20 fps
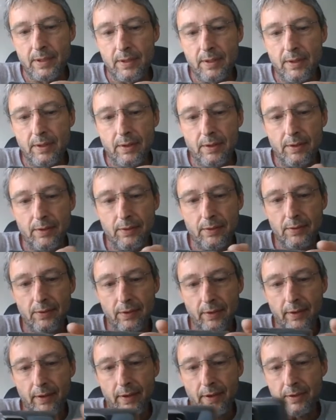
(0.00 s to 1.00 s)
you
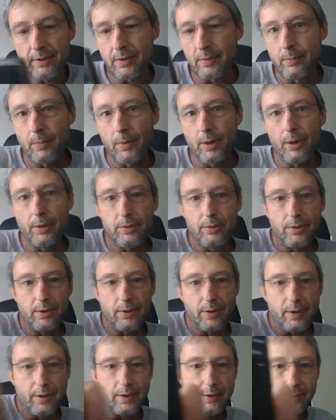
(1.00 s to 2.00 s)
select your mode. You
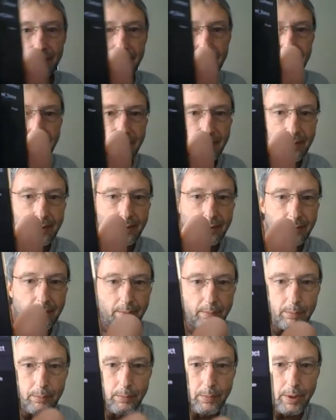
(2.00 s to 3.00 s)
can see all the
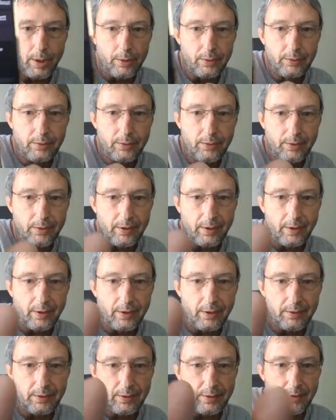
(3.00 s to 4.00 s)
modes it
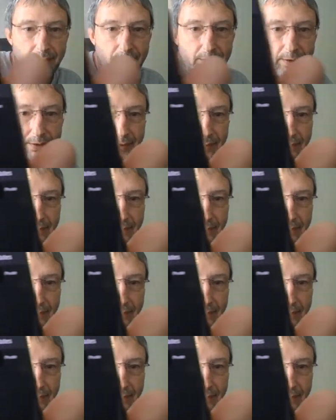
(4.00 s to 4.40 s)
does in this